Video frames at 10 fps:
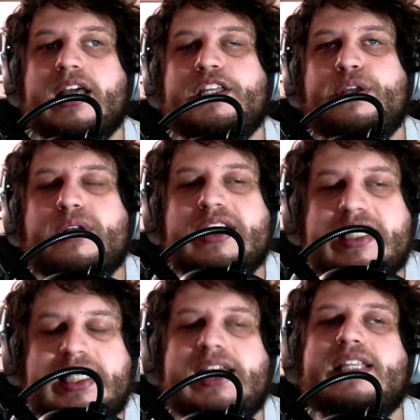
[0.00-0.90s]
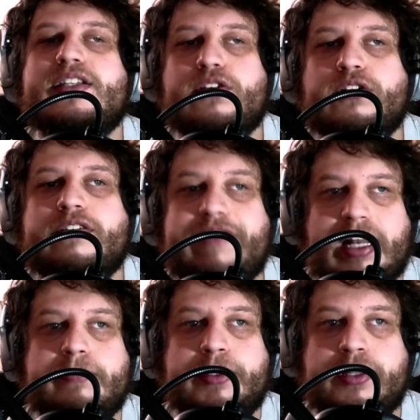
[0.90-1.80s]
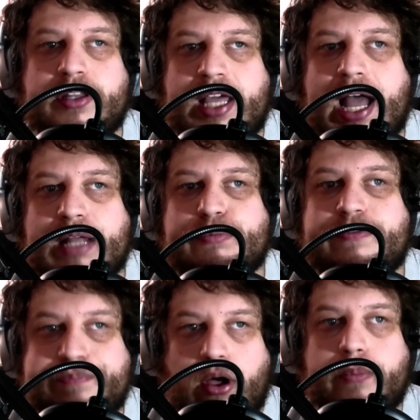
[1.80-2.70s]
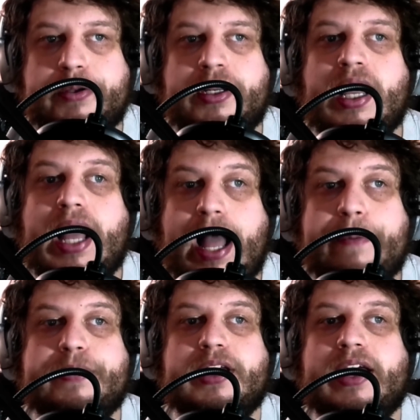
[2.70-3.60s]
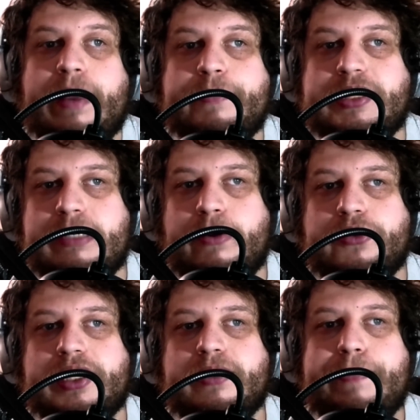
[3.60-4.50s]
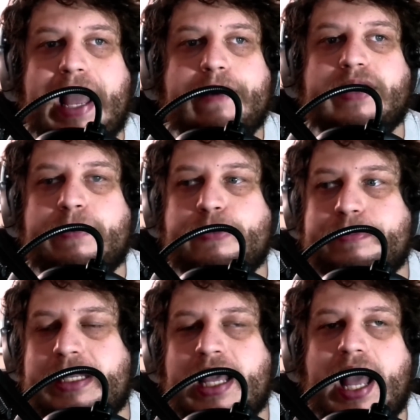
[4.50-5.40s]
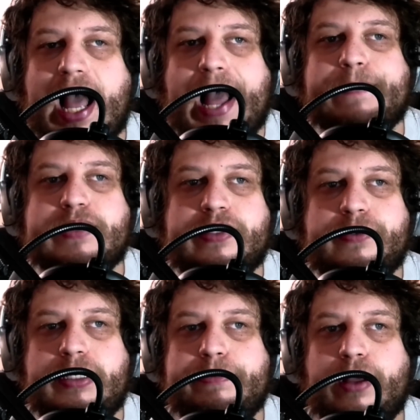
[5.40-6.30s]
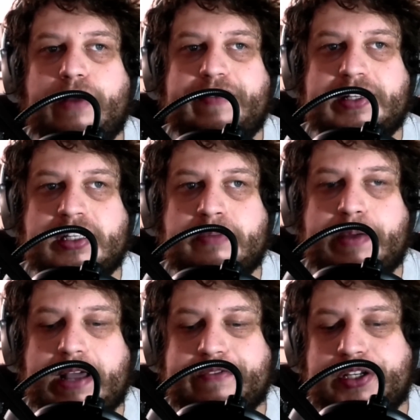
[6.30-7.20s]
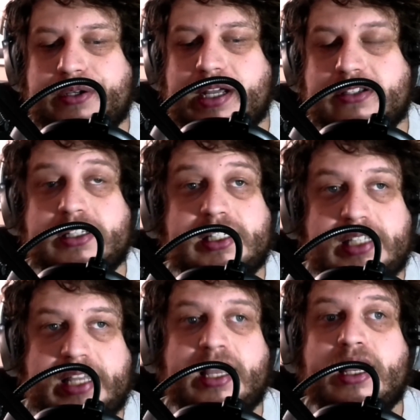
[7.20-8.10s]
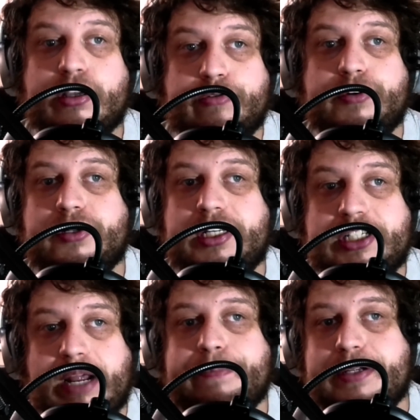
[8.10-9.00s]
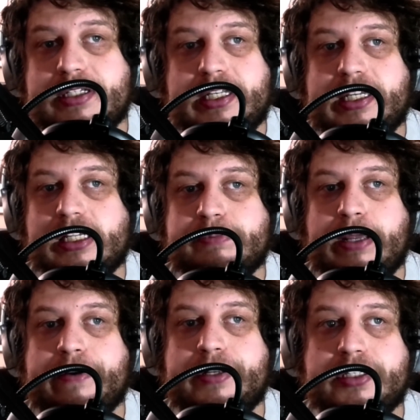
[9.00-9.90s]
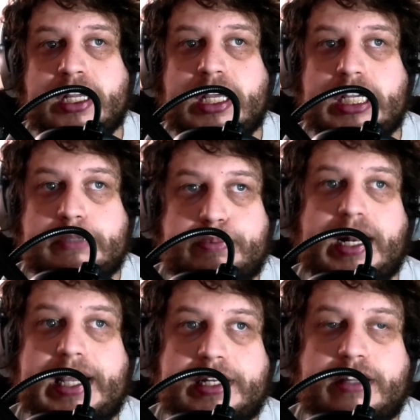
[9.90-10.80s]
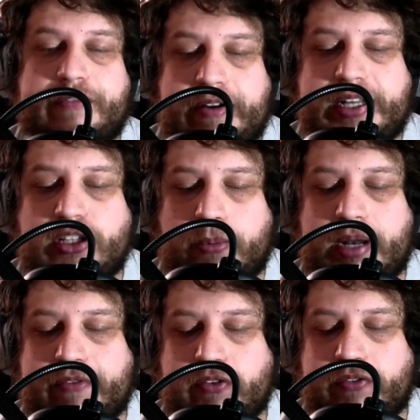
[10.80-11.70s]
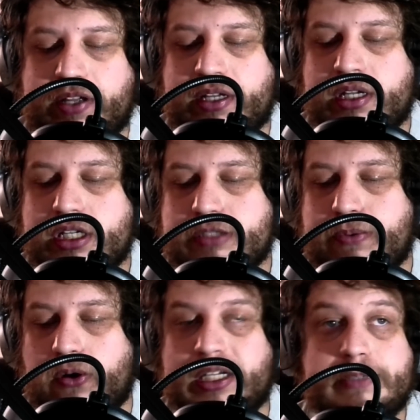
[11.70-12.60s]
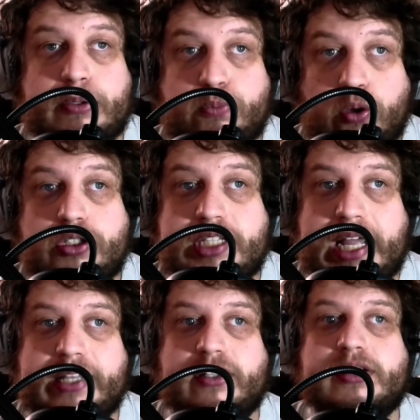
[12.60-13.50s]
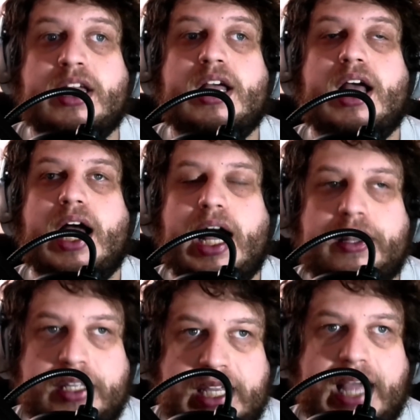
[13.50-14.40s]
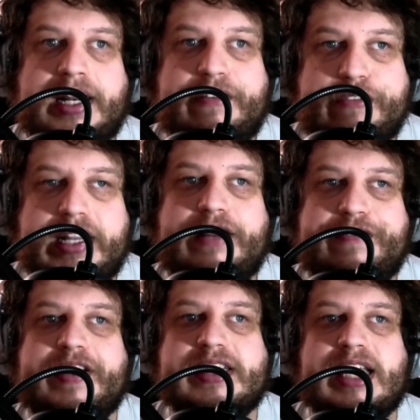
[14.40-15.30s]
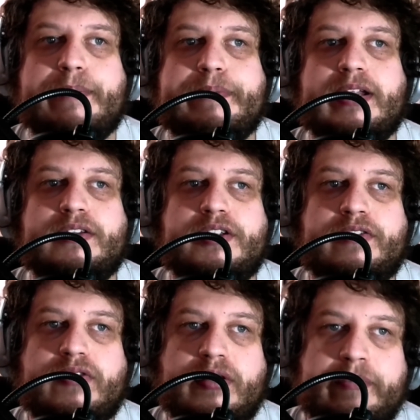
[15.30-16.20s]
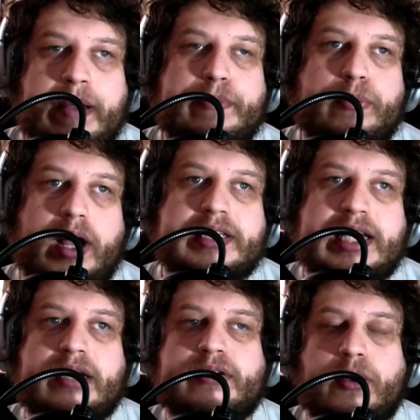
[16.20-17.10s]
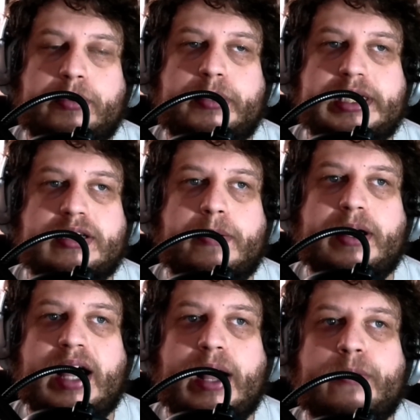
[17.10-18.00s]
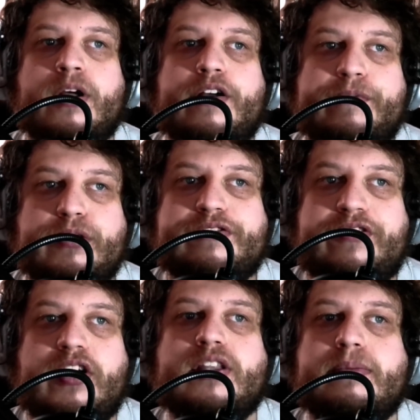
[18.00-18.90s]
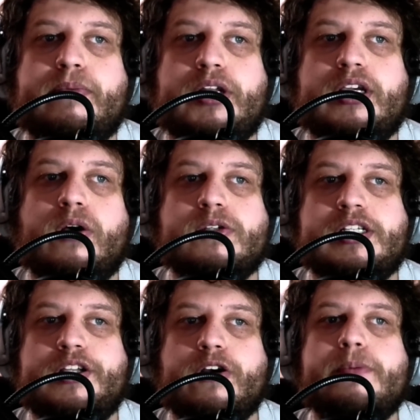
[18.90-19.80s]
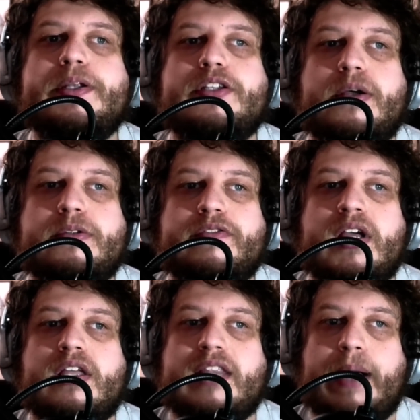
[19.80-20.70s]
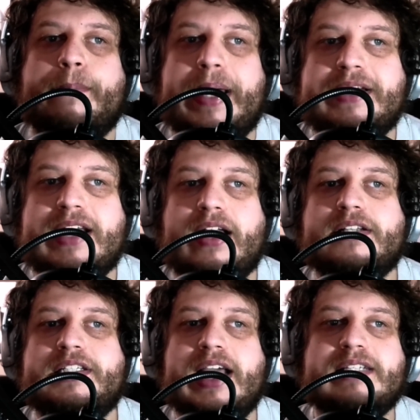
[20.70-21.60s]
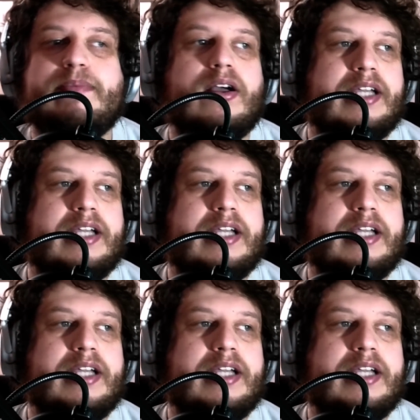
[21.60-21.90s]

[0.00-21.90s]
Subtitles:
You can see the sort of development that they had with Botman happening again with Diomande, and the pair of them would be absolutely perfect at the back for Newcastle. As I say, crucially, Champions League experience. He's played at the very top level for Sporting Lisbon, won titles, and again, he really fits that bill. Do you remember what I said a couple of weeks ago about how much further money goes in Europe in terms of that mentality? Yes, Marc